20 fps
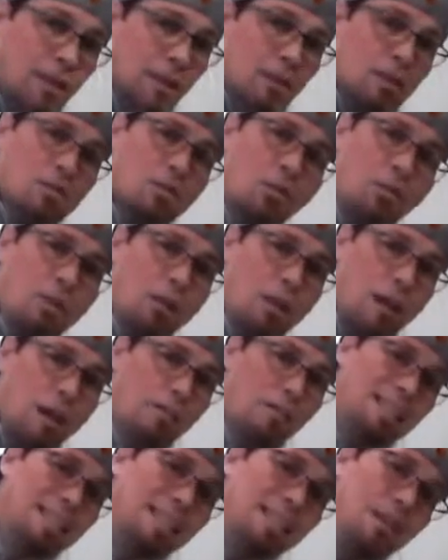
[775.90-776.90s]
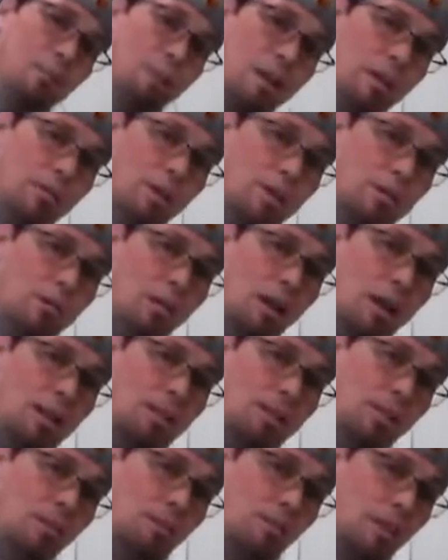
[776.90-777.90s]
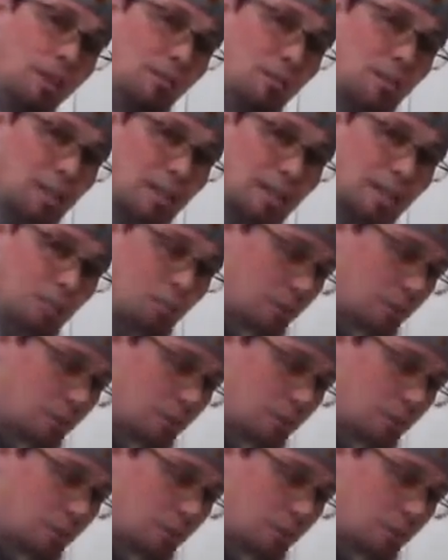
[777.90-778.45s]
So you'll have a little bit of contrasting flavors, a little